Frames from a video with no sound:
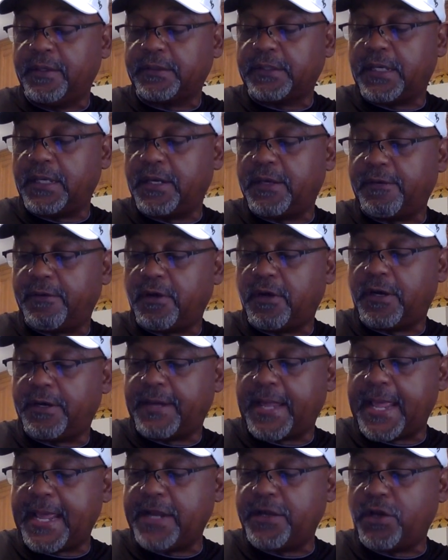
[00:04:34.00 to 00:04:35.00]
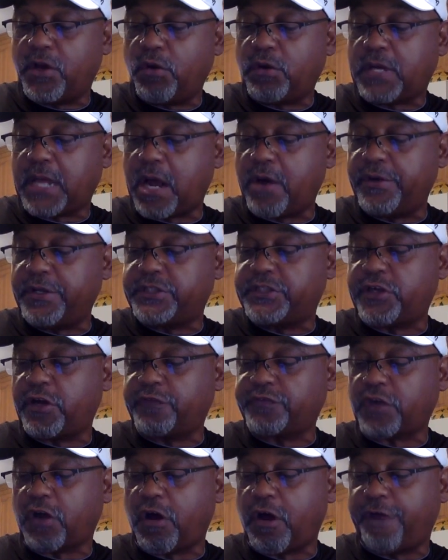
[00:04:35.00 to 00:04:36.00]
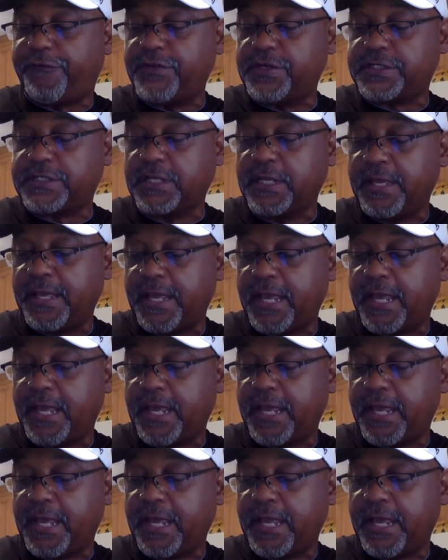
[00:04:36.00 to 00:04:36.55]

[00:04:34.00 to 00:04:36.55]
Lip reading: the Hernando County Sheriff's Office,